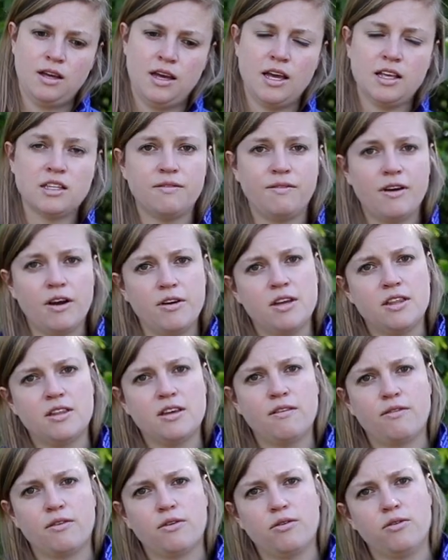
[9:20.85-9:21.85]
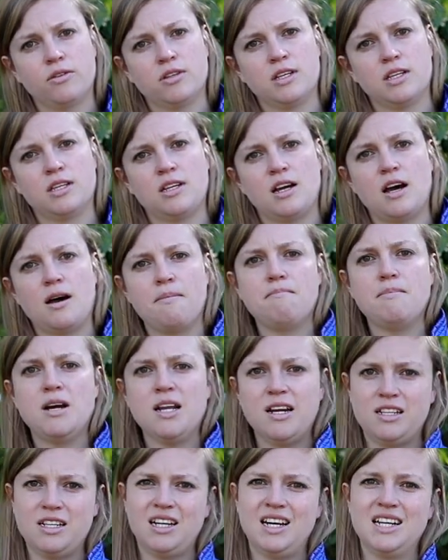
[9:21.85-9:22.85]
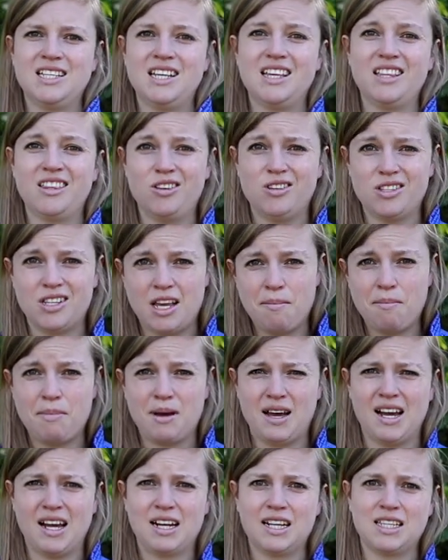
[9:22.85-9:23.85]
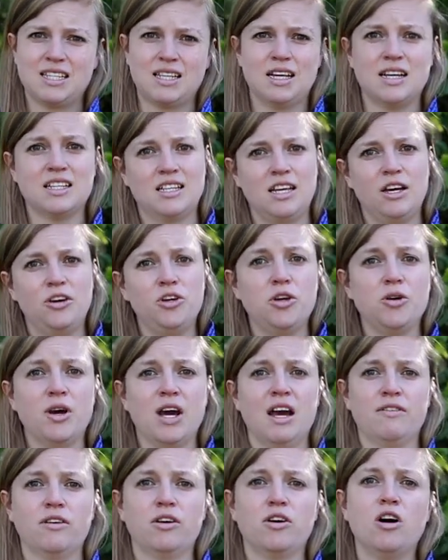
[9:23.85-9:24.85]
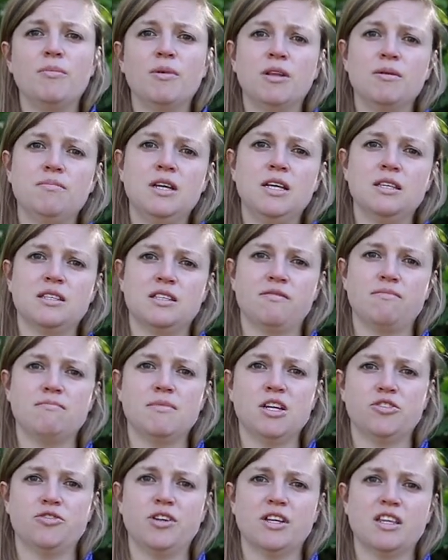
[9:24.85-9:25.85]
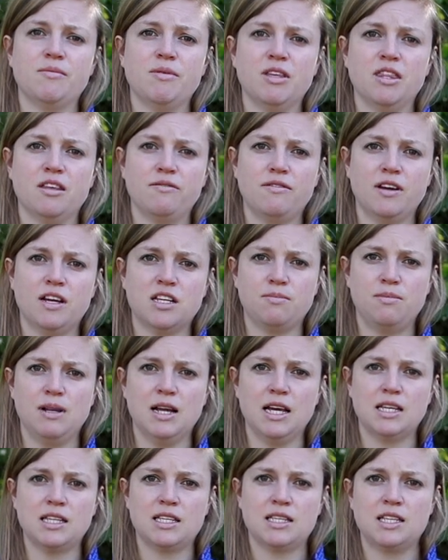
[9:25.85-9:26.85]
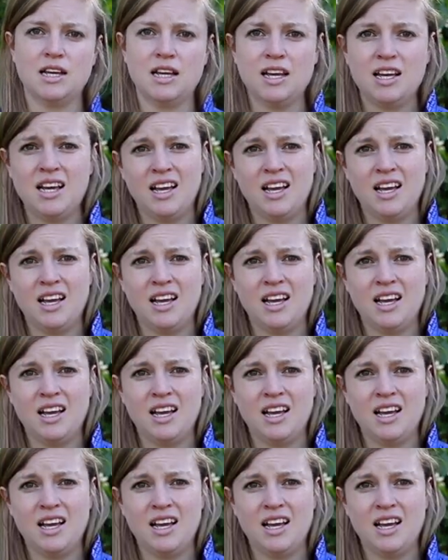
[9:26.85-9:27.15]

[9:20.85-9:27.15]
it's very difficult to start monetizing those impacts until you have a common means of measuring them in the first place.